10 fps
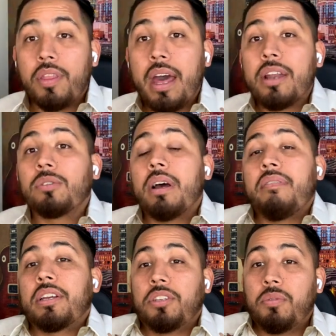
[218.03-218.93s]
that is why I've
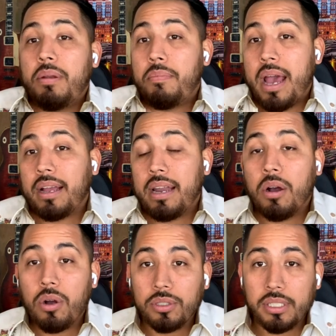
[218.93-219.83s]
actually went back. Now,
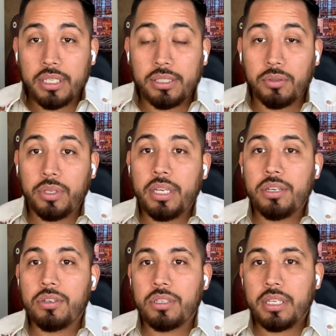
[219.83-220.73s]
wholesaling is a really
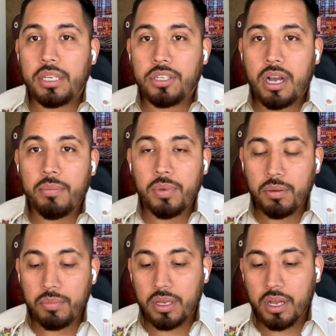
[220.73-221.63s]
interesting job
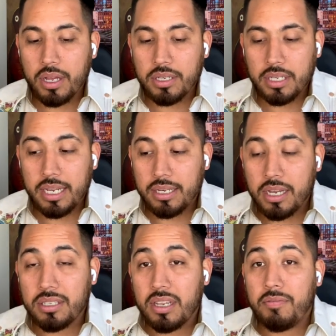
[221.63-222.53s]
because it
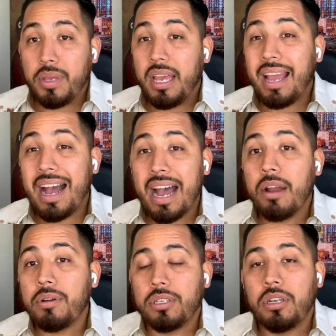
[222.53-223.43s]
does give me a high
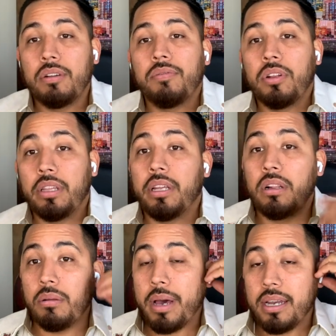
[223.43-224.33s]
return for a
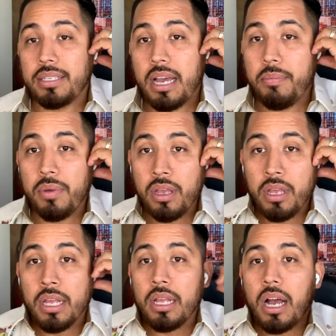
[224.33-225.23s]
little amount of time.
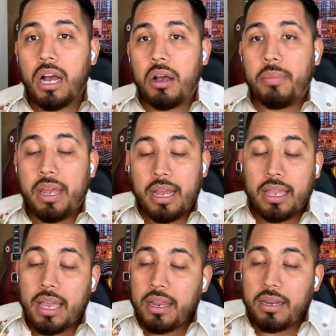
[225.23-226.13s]
And I
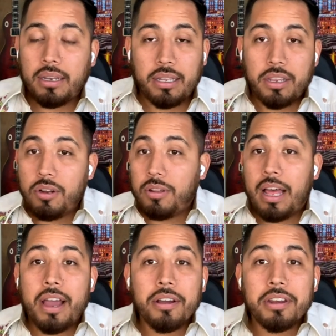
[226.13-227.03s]
can't, you know,
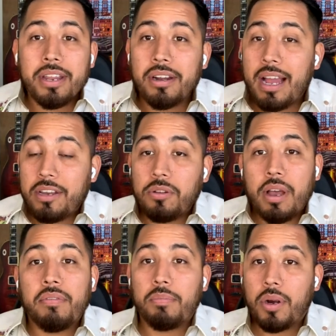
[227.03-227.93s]
lie on here. I do
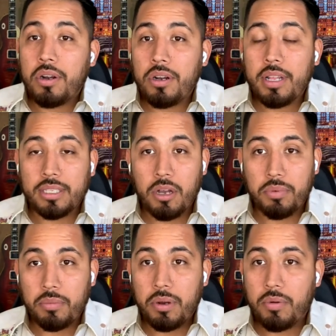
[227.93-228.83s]
have a partner that's
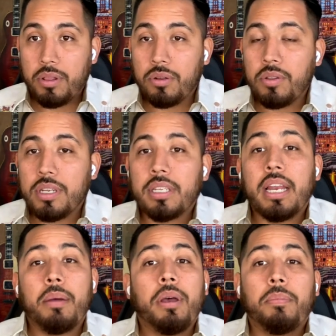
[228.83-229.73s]
helping me run through this,
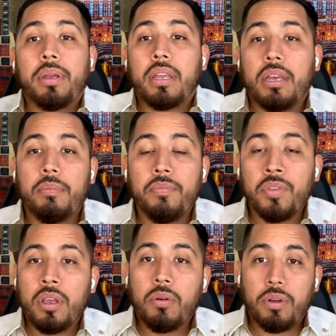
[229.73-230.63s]
and I'm helping him
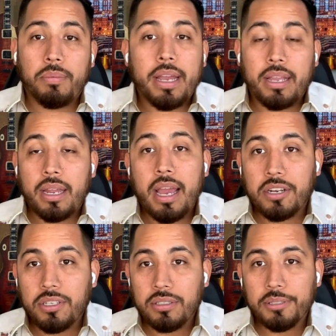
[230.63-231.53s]
with my
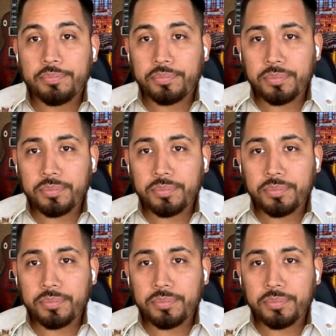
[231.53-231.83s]
connections.